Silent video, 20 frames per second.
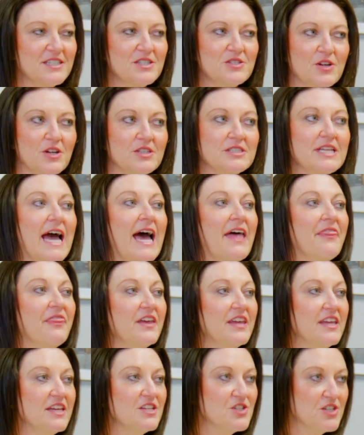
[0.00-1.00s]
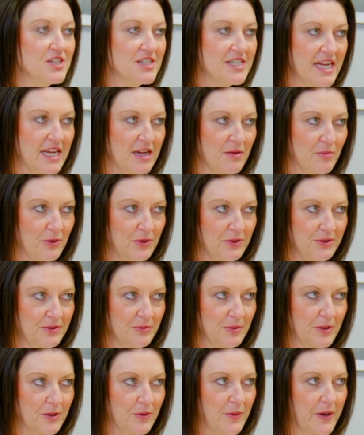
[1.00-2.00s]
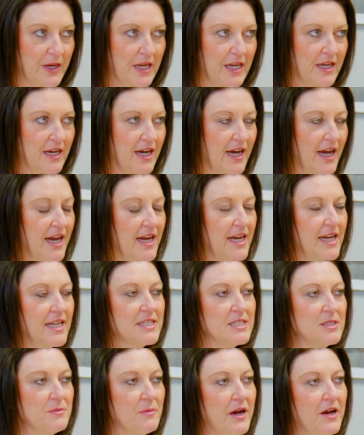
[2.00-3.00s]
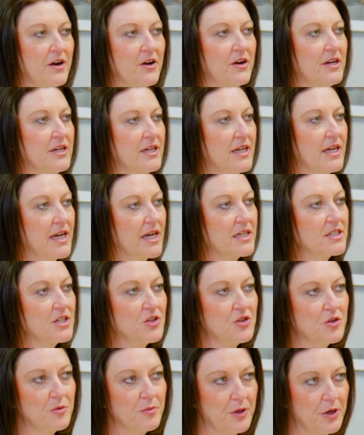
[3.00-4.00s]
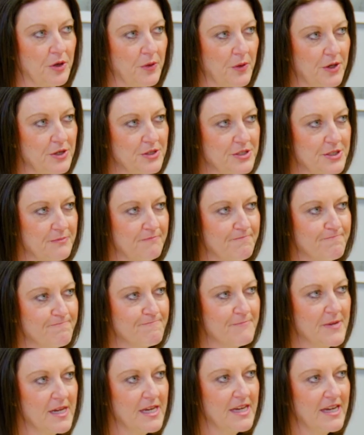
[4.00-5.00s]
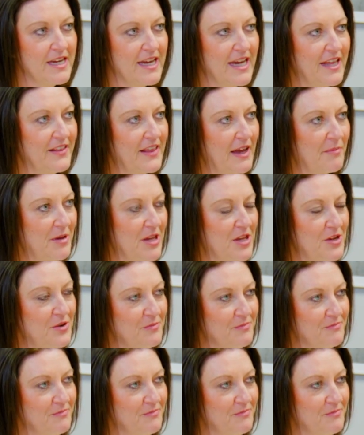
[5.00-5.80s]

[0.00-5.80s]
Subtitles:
It's called At the Kitchen Table, where we guide, inspire, and connect entrepreneurs. And that be you.